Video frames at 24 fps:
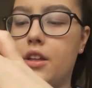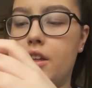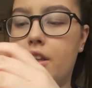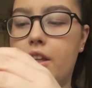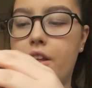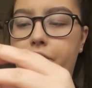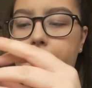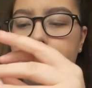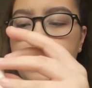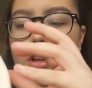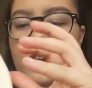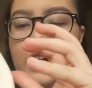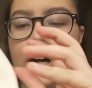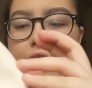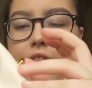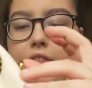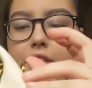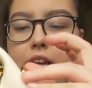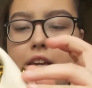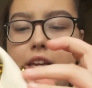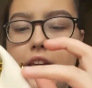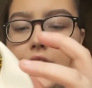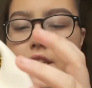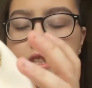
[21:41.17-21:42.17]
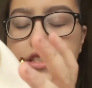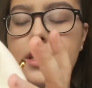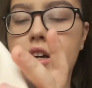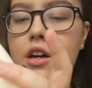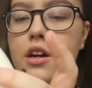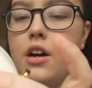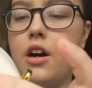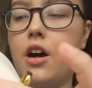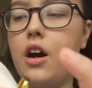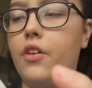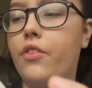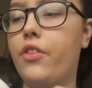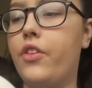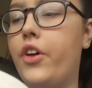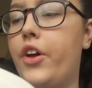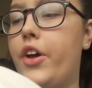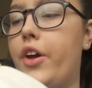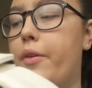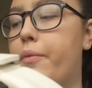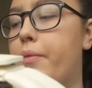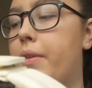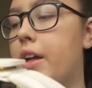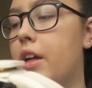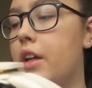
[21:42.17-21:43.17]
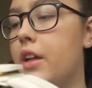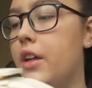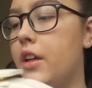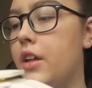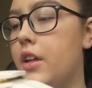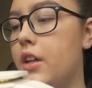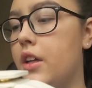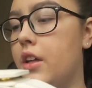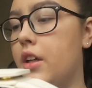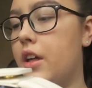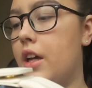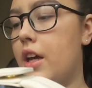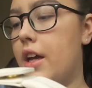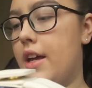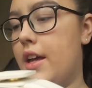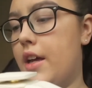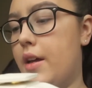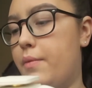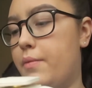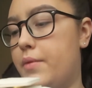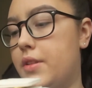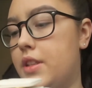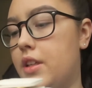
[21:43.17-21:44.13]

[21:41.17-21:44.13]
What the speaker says: they've got like these on them.